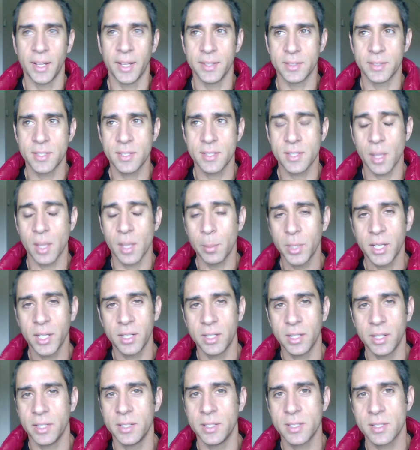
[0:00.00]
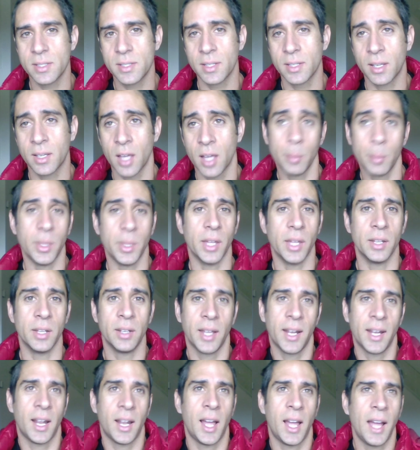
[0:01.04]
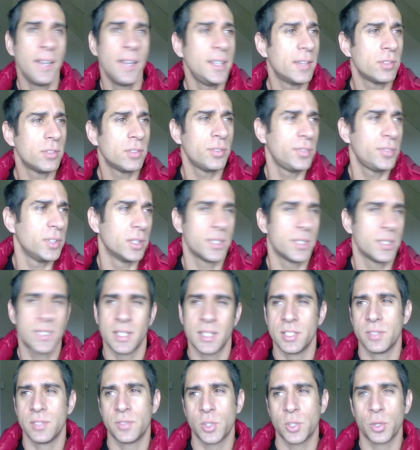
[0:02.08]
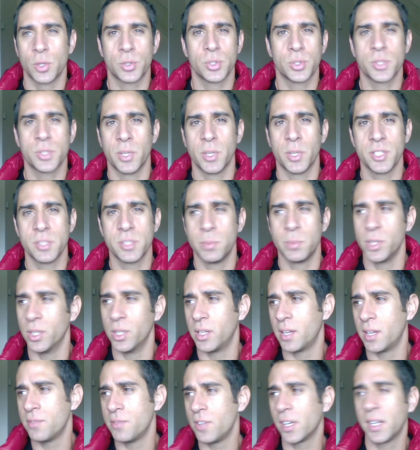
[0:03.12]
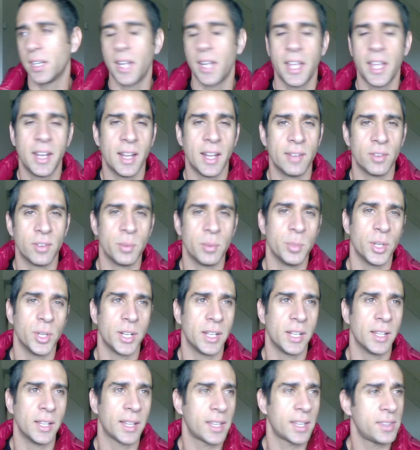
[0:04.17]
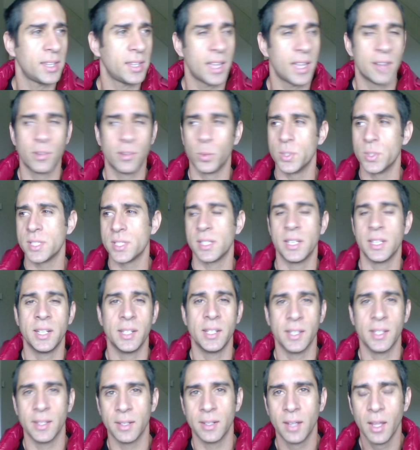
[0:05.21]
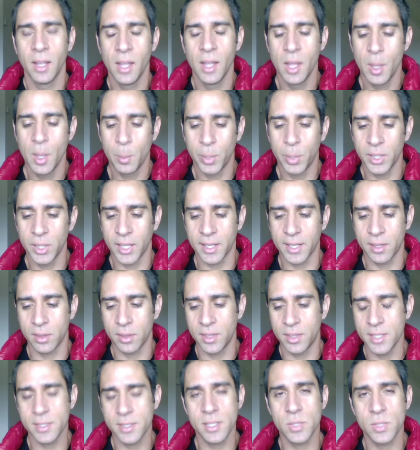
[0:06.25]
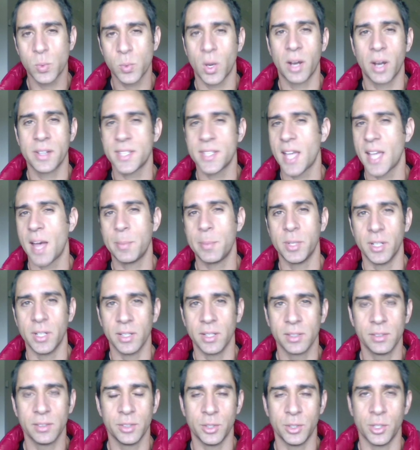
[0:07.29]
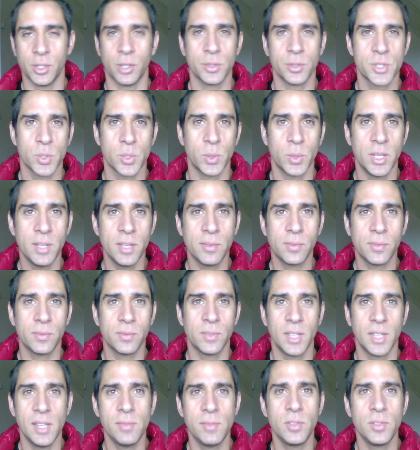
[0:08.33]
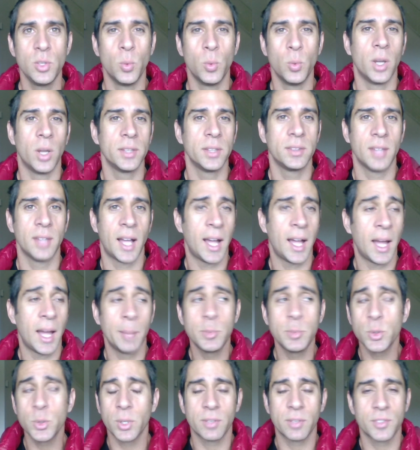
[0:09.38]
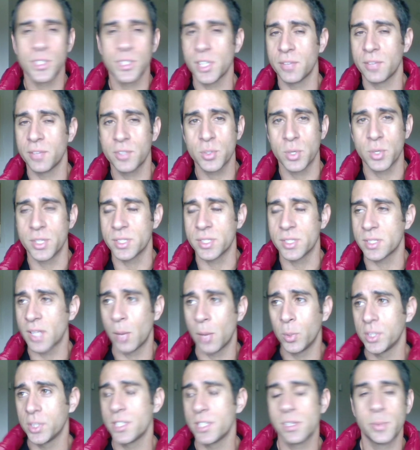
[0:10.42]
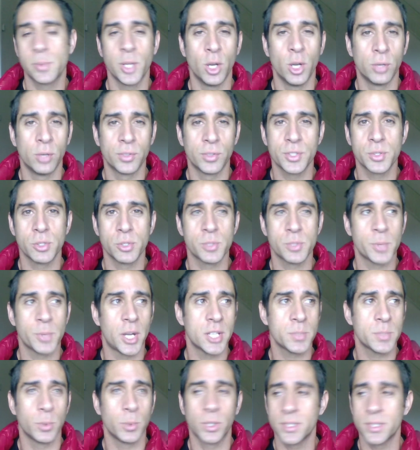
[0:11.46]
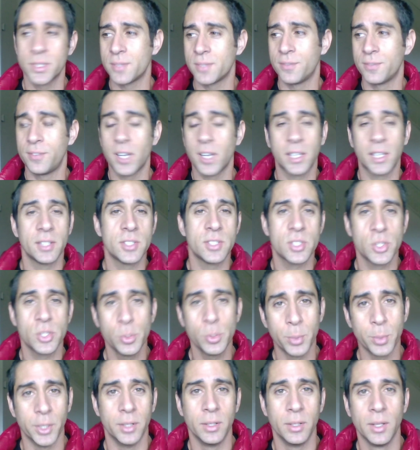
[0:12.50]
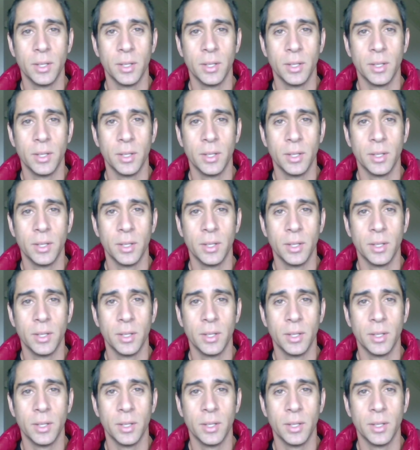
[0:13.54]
And somebody needs to come in. And I never feel a sense of social responsibility. I fucking hate everybody. Like, I think everyone's an idiot, but like, this is where it's happening, you know? So if you want, I'm doing it for selfish reasons. I want this to be over as soon as possible because it's fucking stupid.